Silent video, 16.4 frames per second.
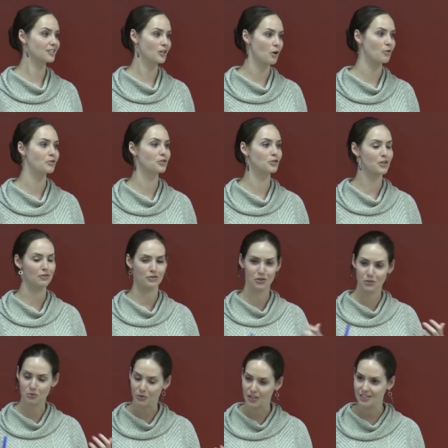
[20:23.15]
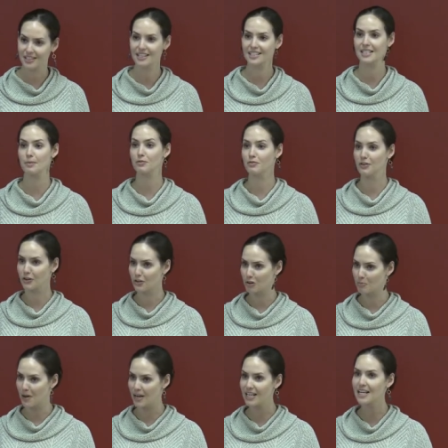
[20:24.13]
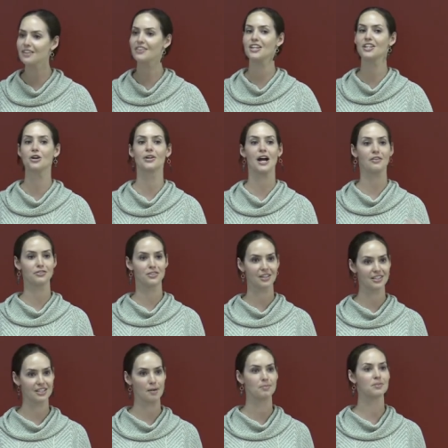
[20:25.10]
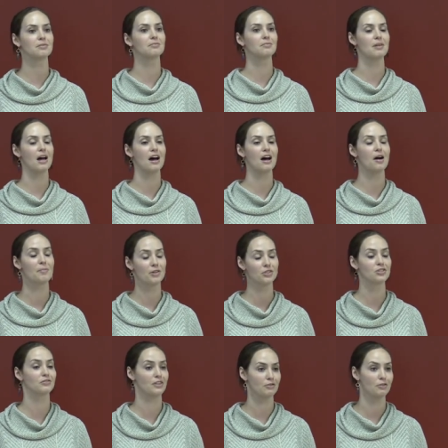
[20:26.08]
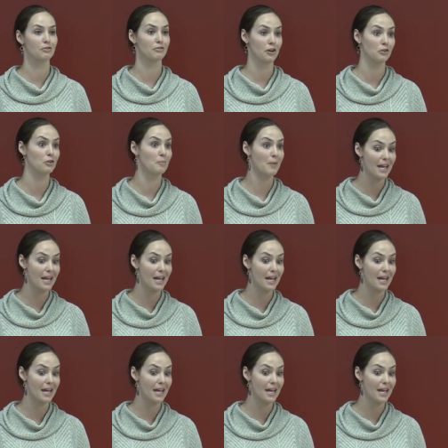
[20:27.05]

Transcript: So if, you, if the school doesn't accept federal money, they don't have to accept uh, a bunch of different federal